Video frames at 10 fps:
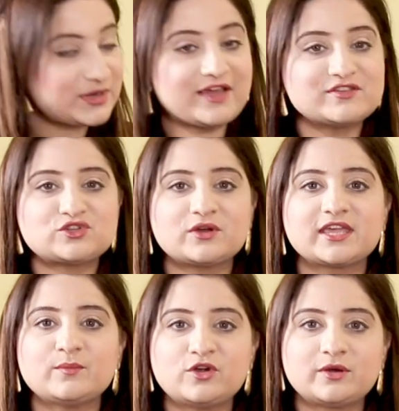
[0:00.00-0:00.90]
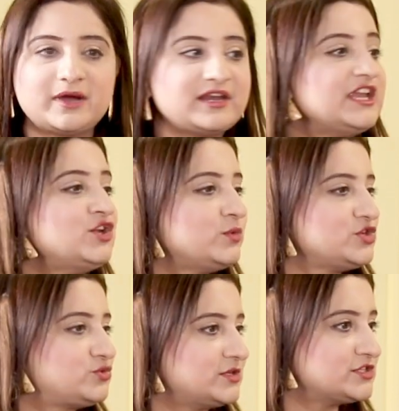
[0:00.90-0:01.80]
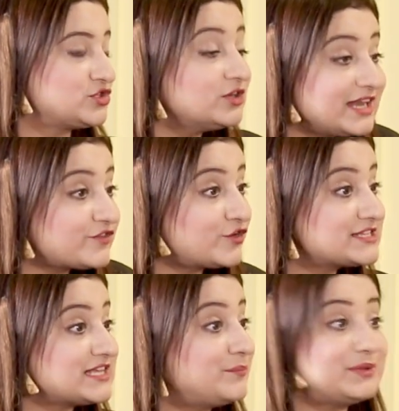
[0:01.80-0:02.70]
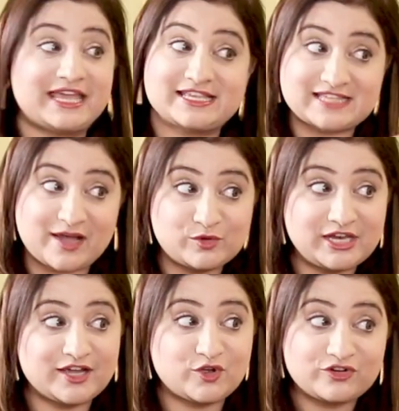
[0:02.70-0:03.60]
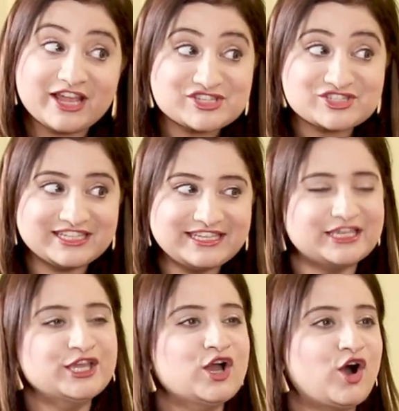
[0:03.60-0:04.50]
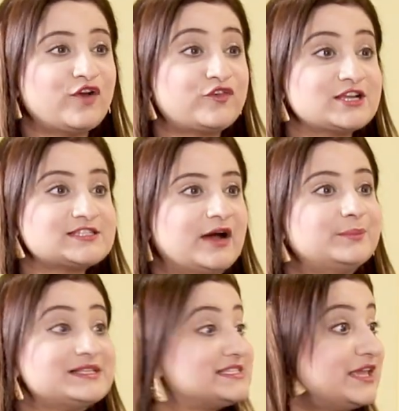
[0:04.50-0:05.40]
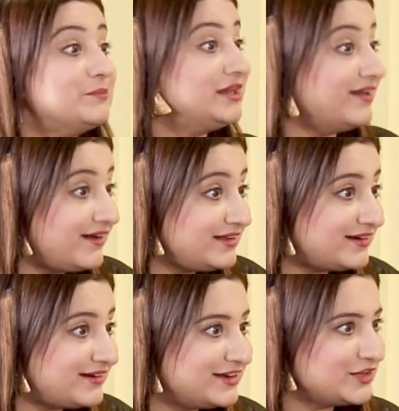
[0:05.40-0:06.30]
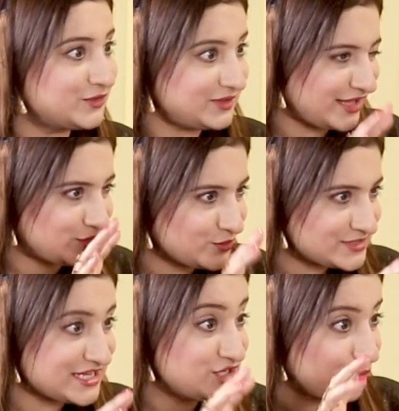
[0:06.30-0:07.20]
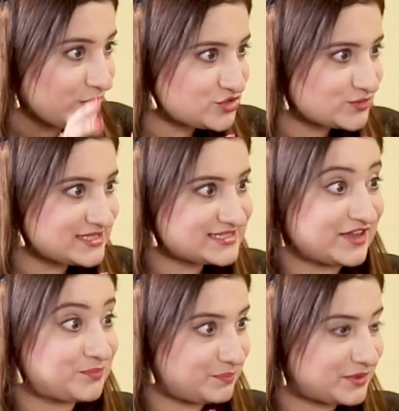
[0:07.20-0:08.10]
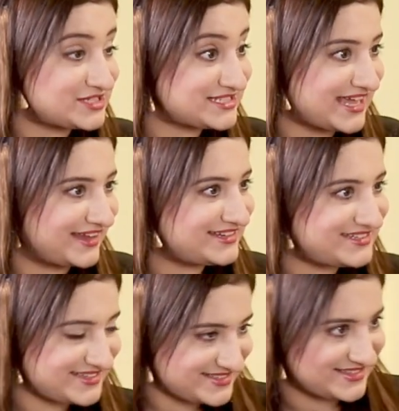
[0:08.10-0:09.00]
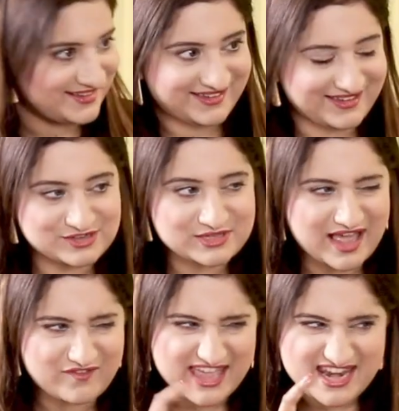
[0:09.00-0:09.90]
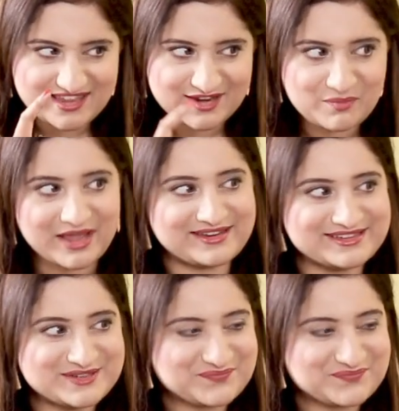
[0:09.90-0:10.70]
Well, I was talking more about individuals, you know, like for example, Aisam-ul-Haq Qureshi, yeah. okay. or yeah. for example, say Malala, you know, like those okay. individuals, okay. like personalities. Yeah, do you have any in mind?